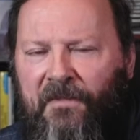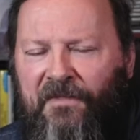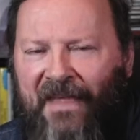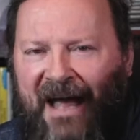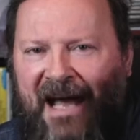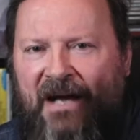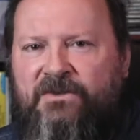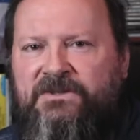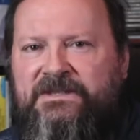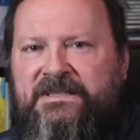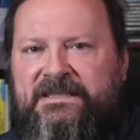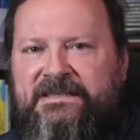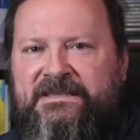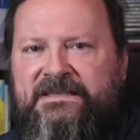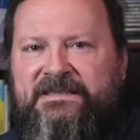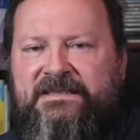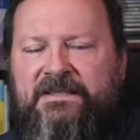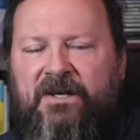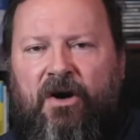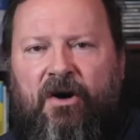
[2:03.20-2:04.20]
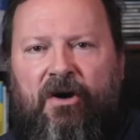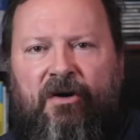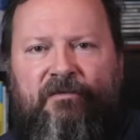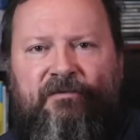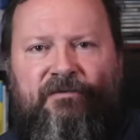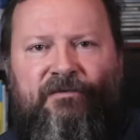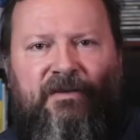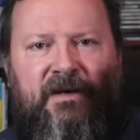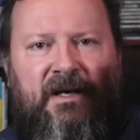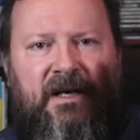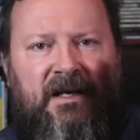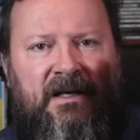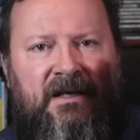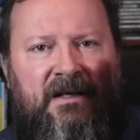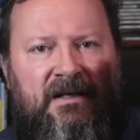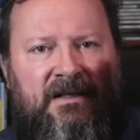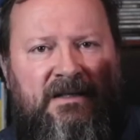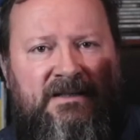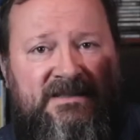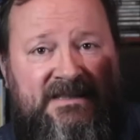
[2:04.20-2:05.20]
thousands of
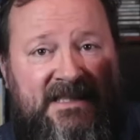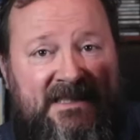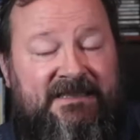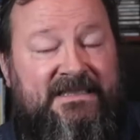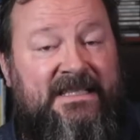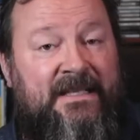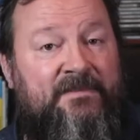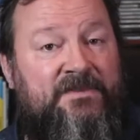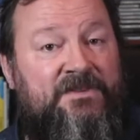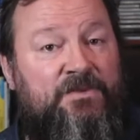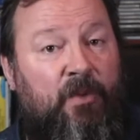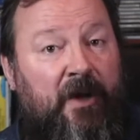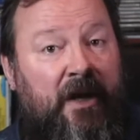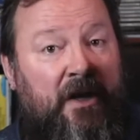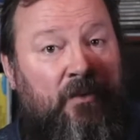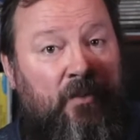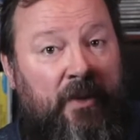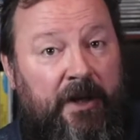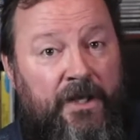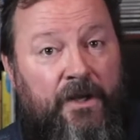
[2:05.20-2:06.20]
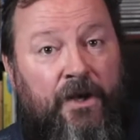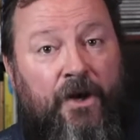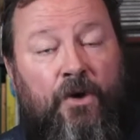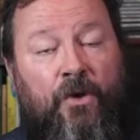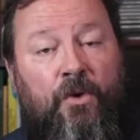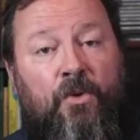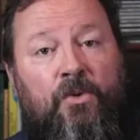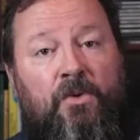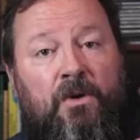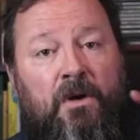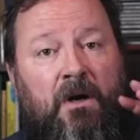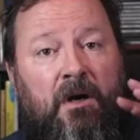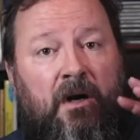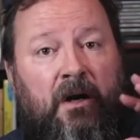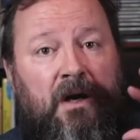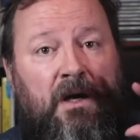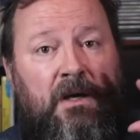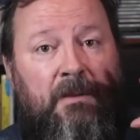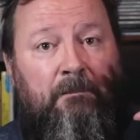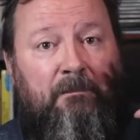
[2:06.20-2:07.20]
systems where we know
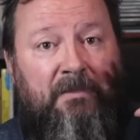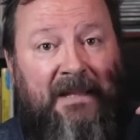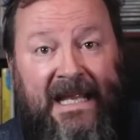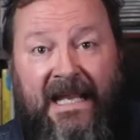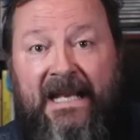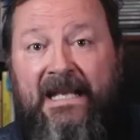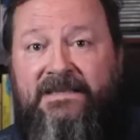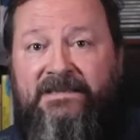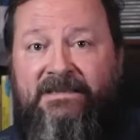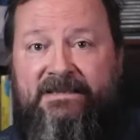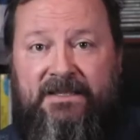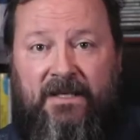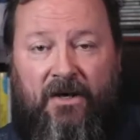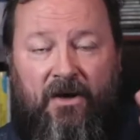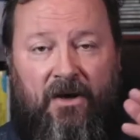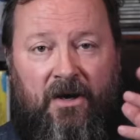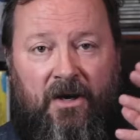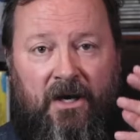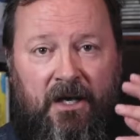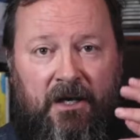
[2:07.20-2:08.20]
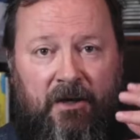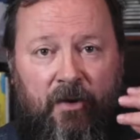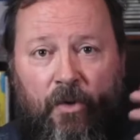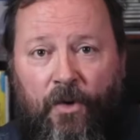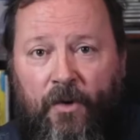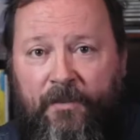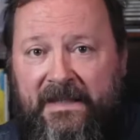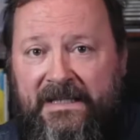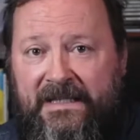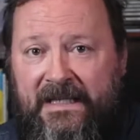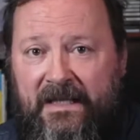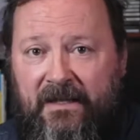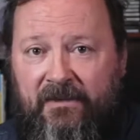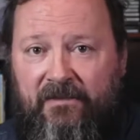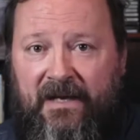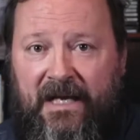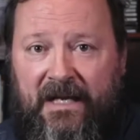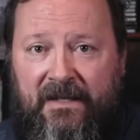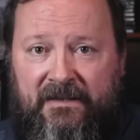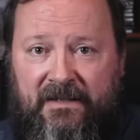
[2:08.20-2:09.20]
planets are orbiting
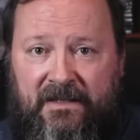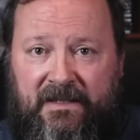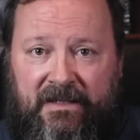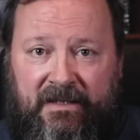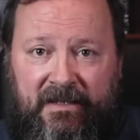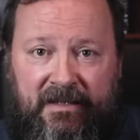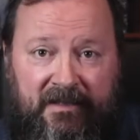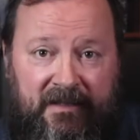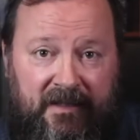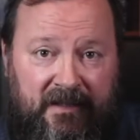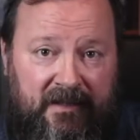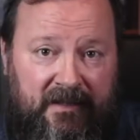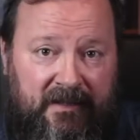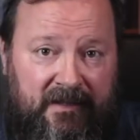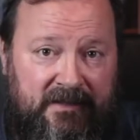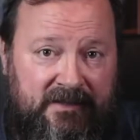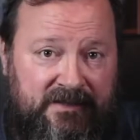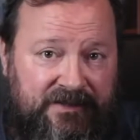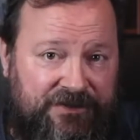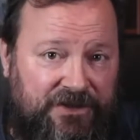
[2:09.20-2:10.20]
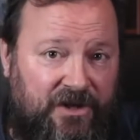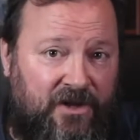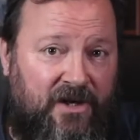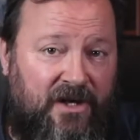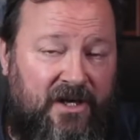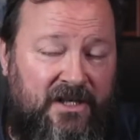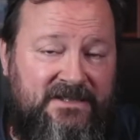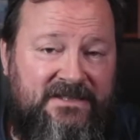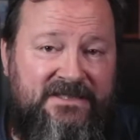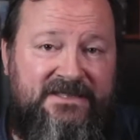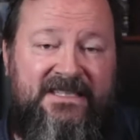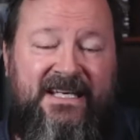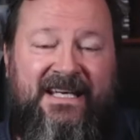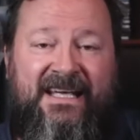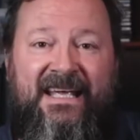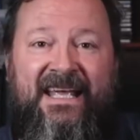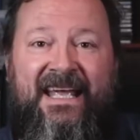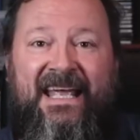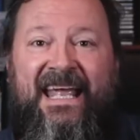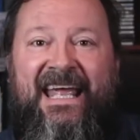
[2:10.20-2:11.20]
around the stars
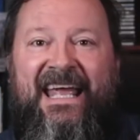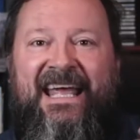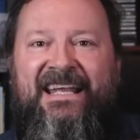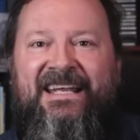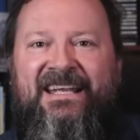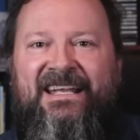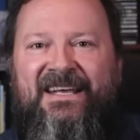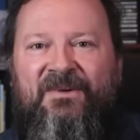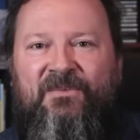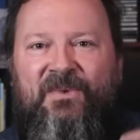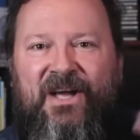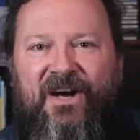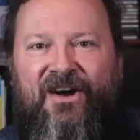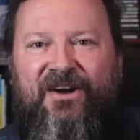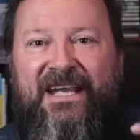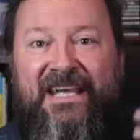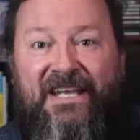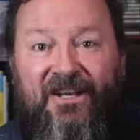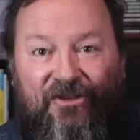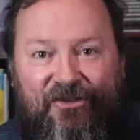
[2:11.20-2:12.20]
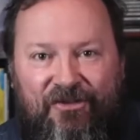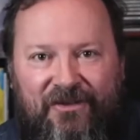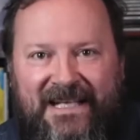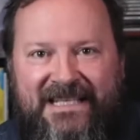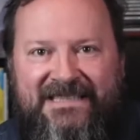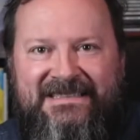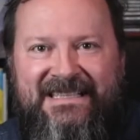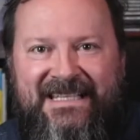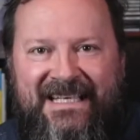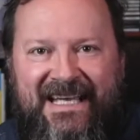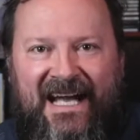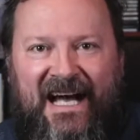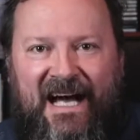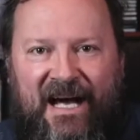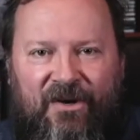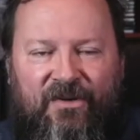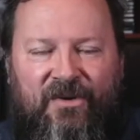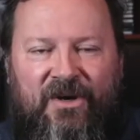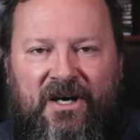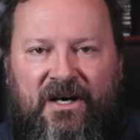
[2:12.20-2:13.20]
and we are increasing
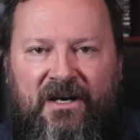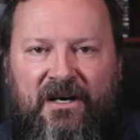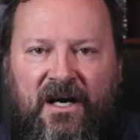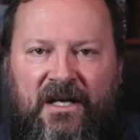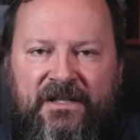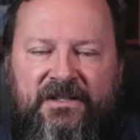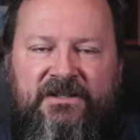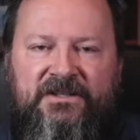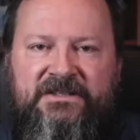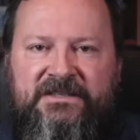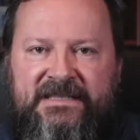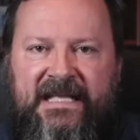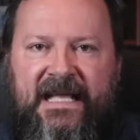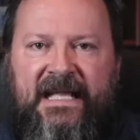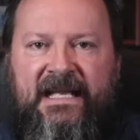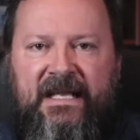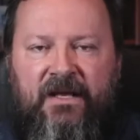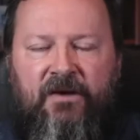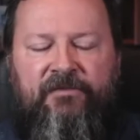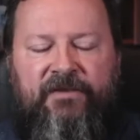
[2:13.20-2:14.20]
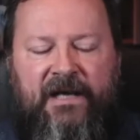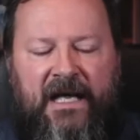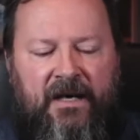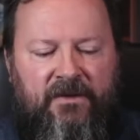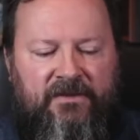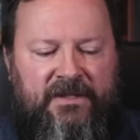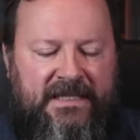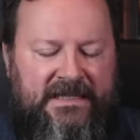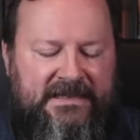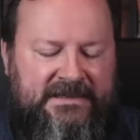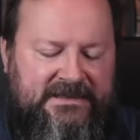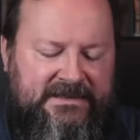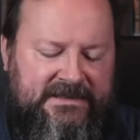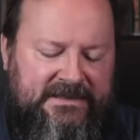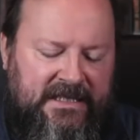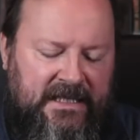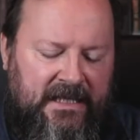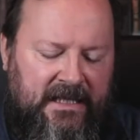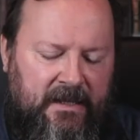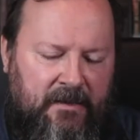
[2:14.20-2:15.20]
our understanding of how
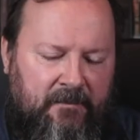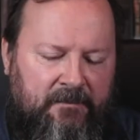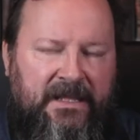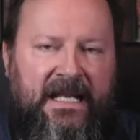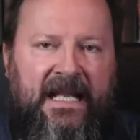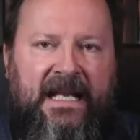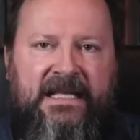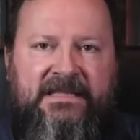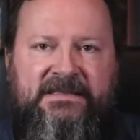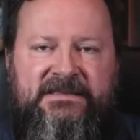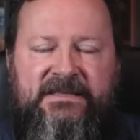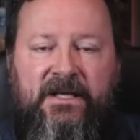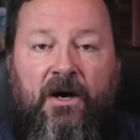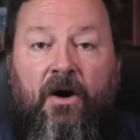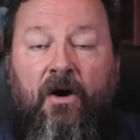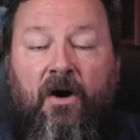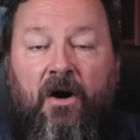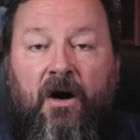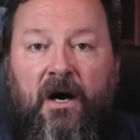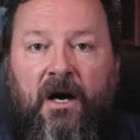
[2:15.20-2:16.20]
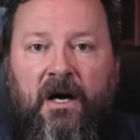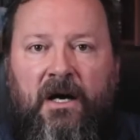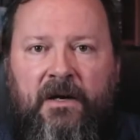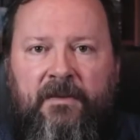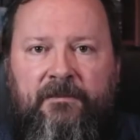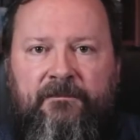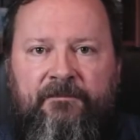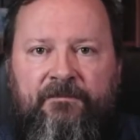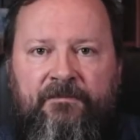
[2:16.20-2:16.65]
these planets are